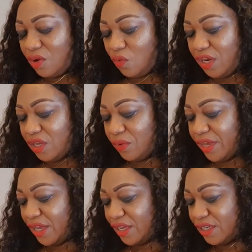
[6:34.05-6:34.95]
when they
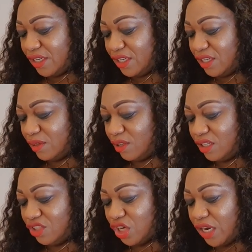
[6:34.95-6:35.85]
were
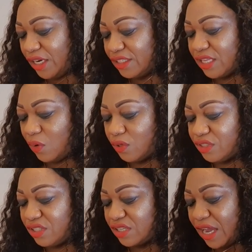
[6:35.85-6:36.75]
the journalist that was
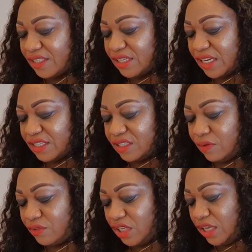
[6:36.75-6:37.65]
disguising as a
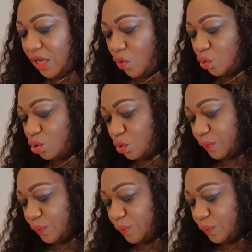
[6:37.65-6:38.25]
17-year-old.